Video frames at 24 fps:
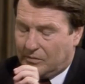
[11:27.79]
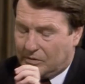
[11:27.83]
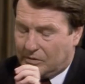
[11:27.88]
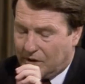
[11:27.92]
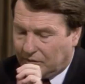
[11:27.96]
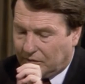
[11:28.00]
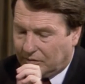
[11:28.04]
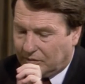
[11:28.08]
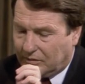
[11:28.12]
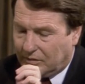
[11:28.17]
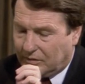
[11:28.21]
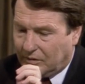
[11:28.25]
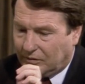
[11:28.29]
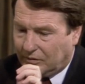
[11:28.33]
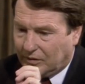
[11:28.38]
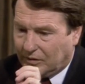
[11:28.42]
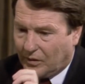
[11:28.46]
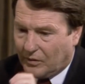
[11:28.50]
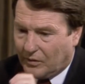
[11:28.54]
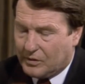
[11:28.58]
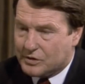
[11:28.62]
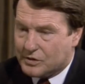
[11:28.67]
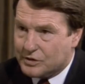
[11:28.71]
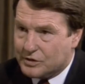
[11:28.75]
Just so
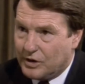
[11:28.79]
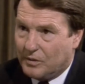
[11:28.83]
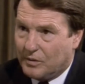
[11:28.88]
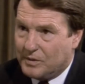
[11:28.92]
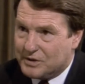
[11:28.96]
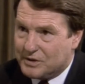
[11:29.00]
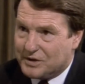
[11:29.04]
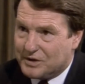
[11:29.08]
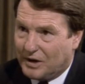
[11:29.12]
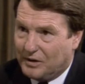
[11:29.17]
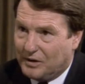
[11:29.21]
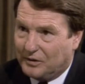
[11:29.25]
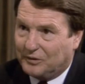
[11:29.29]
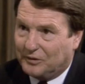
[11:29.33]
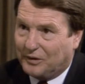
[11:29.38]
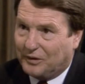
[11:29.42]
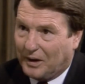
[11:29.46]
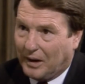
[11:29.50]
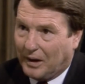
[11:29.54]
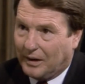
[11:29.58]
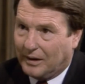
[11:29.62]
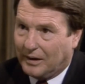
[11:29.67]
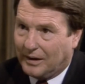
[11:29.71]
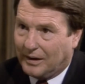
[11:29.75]
there's no
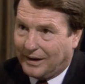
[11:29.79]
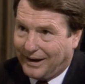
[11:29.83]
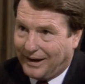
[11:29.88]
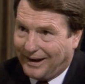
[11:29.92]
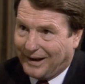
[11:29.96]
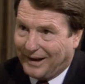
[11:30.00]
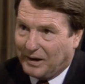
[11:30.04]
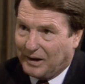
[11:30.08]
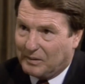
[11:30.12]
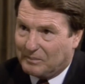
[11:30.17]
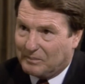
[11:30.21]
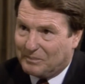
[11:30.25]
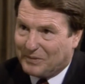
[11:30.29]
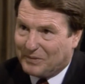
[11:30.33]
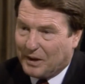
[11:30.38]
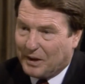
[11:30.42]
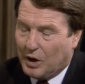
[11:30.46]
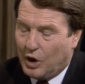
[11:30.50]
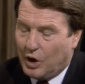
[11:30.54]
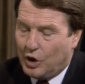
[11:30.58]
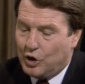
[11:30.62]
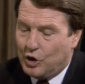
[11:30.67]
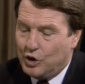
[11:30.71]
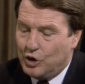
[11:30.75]
misunderstanding again,
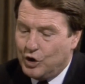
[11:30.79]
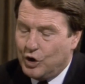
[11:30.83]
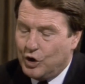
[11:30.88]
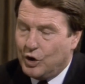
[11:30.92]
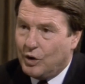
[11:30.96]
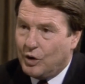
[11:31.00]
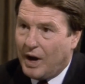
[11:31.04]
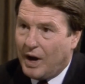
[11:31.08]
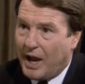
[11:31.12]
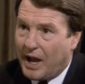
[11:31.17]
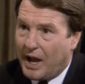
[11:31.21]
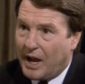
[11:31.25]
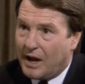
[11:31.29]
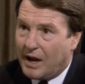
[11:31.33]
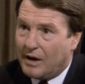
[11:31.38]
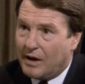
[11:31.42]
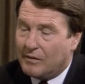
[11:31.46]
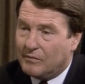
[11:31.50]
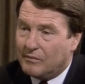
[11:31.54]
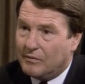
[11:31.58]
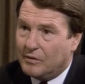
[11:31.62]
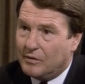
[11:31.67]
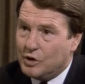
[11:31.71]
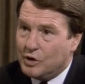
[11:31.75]
you
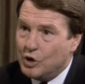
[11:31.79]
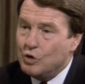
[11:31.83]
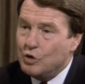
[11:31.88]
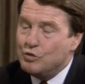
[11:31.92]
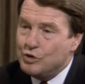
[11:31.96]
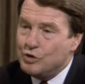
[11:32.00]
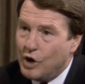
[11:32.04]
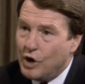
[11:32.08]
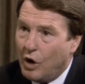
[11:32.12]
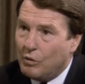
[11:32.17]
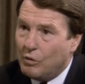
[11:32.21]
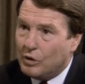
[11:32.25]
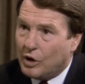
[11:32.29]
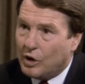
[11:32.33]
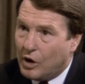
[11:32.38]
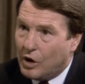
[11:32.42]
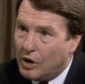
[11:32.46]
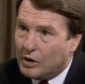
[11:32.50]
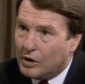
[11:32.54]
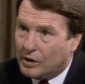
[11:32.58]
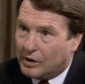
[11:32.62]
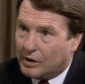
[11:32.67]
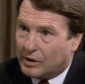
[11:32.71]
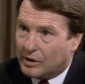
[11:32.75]
no
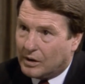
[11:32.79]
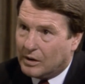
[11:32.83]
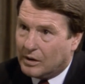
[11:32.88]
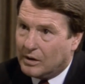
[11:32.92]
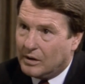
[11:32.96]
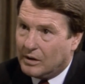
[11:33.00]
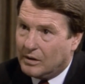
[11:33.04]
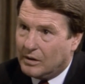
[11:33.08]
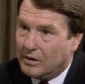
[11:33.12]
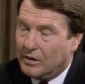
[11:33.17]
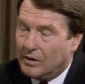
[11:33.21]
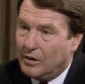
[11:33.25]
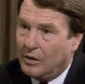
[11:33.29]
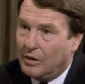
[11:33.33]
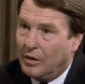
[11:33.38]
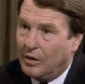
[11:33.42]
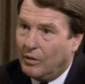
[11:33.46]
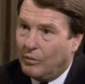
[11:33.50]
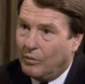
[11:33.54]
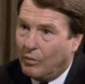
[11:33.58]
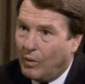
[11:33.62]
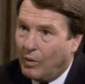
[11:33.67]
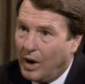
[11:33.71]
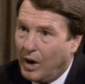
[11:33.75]
longer
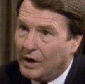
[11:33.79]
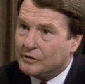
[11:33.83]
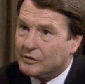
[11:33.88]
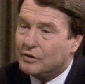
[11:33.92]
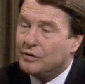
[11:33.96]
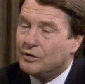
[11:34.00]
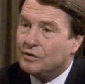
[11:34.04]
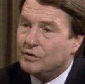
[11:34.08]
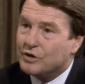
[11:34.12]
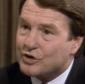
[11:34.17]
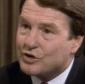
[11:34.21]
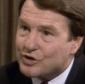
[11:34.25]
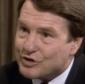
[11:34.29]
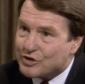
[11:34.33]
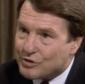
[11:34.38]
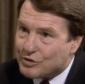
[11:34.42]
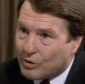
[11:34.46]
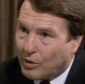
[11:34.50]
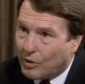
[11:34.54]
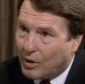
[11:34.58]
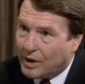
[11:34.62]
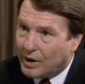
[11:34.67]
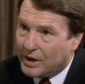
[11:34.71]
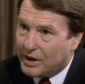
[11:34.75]
want to
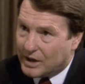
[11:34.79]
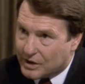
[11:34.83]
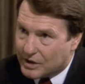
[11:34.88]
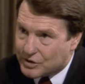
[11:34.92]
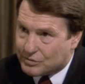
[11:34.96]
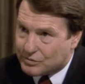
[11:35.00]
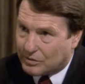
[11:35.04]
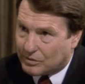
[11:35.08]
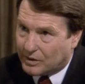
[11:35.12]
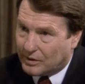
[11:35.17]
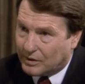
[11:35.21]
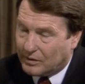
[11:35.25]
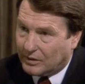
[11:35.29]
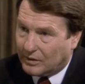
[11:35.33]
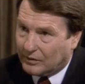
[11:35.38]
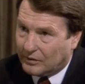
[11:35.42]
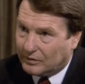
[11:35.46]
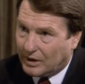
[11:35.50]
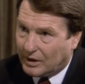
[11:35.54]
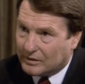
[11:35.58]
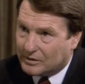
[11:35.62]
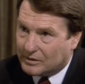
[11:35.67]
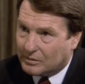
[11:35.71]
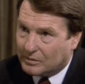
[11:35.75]
destroy Israel. Is
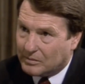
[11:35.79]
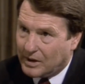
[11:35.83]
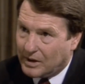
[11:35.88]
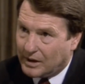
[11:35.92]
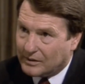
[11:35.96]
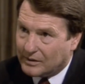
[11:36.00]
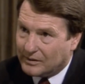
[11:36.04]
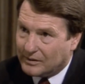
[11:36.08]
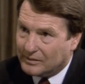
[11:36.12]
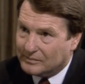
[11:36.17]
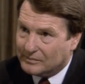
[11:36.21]
that correct?